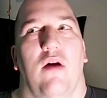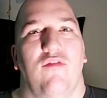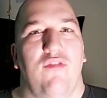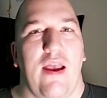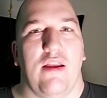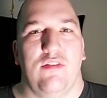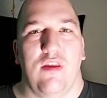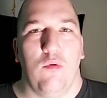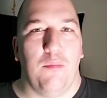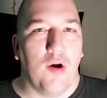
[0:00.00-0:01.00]
effects
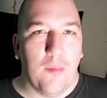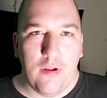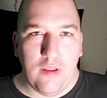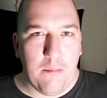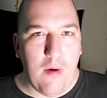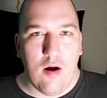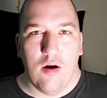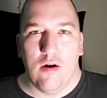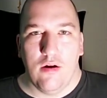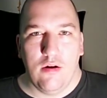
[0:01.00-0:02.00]
that will permanently
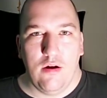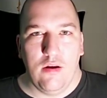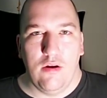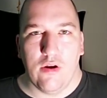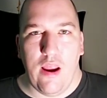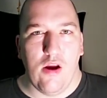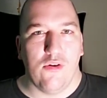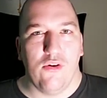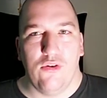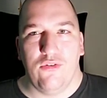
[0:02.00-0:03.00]
mar your
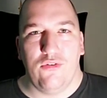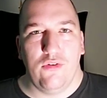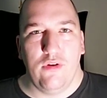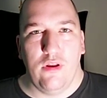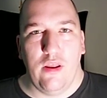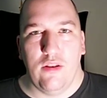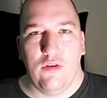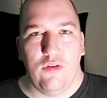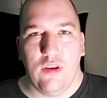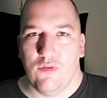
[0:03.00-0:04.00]
characters
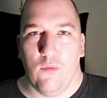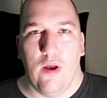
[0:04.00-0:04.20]
in different